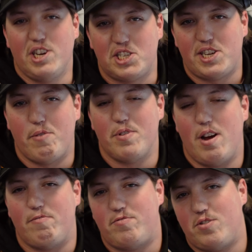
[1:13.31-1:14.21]
just set one
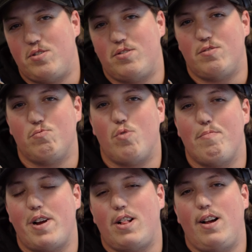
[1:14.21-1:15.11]
up for one
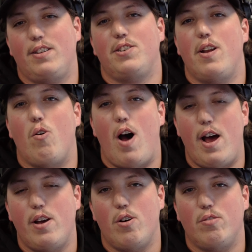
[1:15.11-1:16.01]
of my clients in
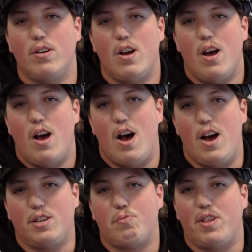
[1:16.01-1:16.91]
Ohio.
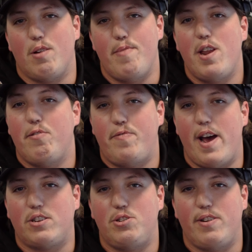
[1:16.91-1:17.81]
Uh, it's with a
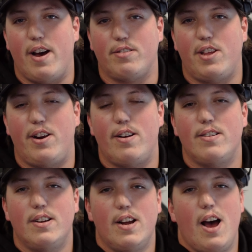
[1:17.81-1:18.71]
manufacturer out there. Uh,
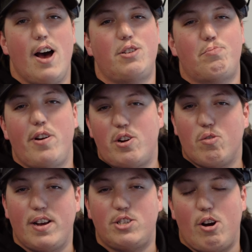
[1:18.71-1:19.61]
it's pretty
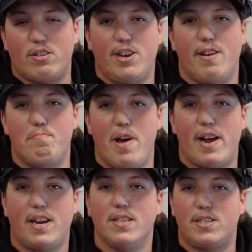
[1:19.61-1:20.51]
cool. I talked to him
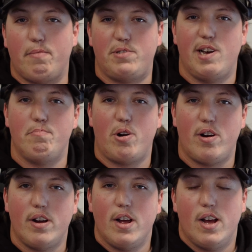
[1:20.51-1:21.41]
back in
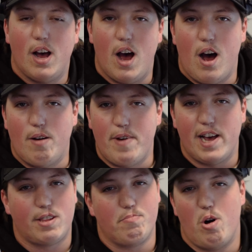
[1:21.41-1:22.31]
September. Um,
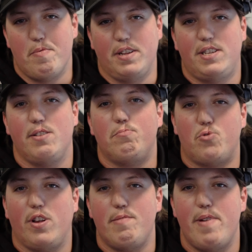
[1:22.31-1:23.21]
at the moment, didn't
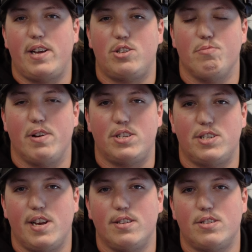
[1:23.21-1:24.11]
really make too much
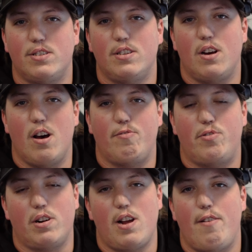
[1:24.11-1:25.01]
sense uh,
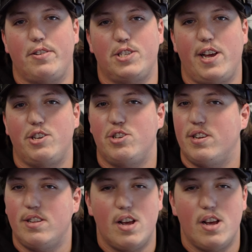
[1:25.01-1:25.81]
for a conversation